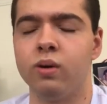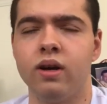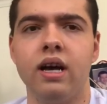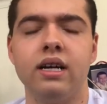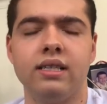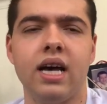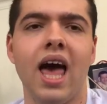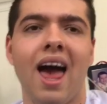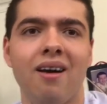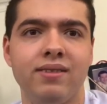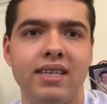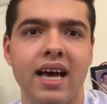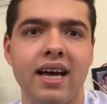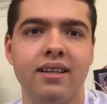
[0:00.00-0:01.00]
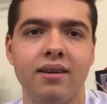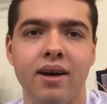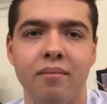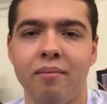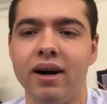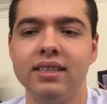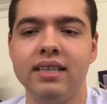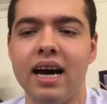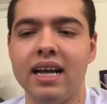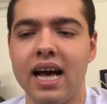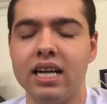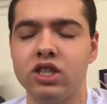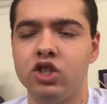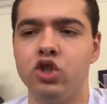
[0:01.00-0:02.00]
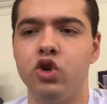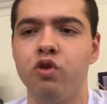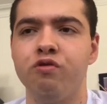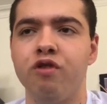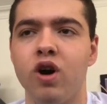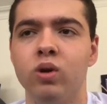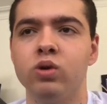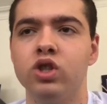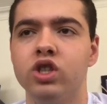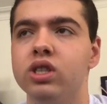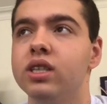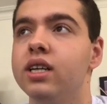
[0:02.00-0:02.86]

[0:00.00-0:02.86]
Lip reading: As I have said, my dad has two phones.